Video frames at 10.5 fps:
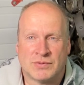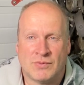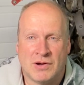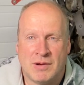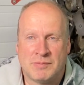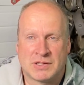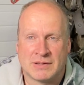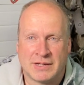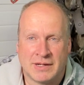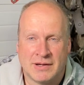swaps,
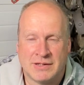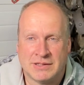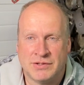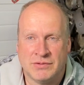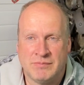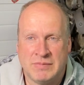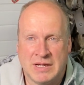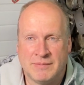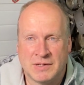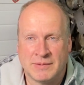like guys doing
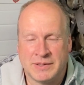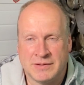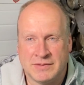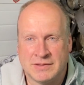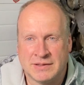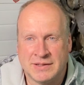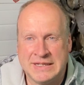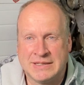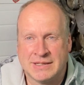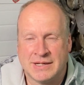BMWs and
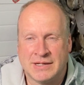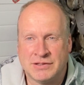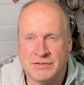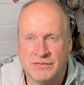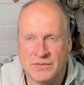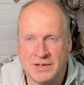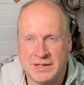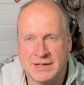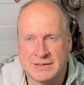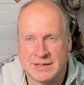Nissan 240
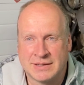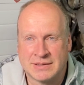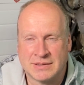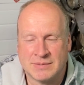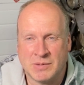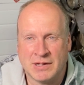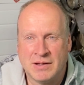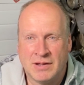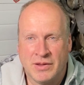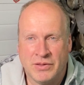SXs, but
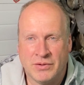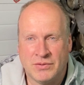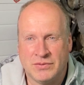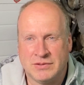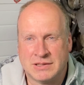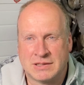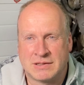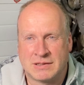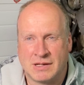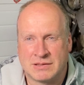those
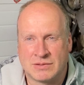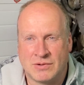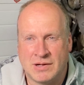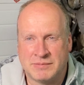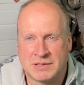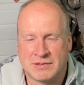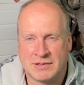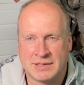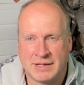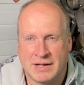swaps
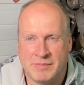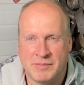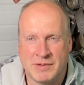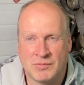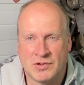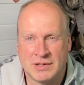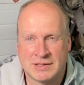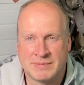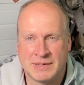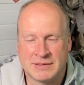start to get a bit more
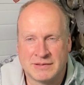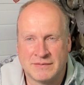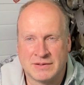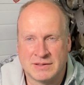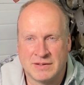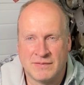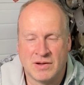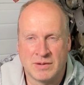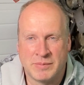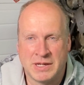expensive because you've got
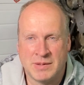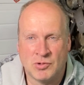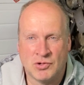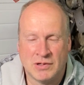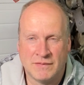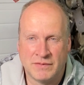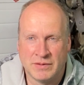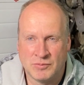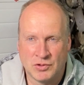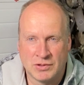to pay more for
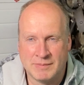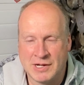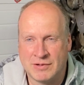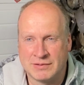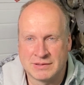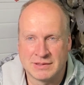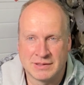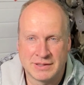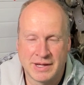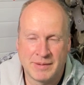the motor mounts
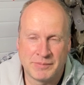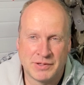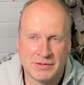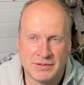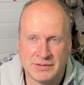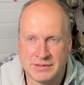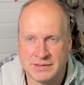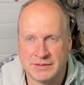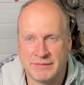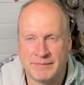and adapters
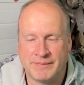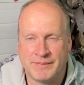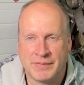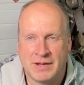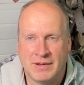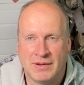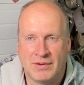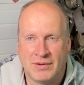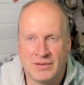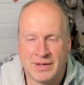and
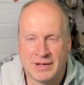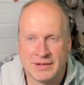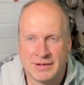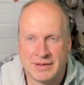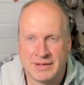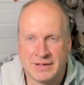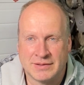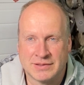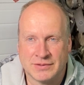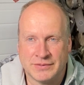all that kind of thing.
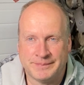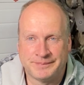So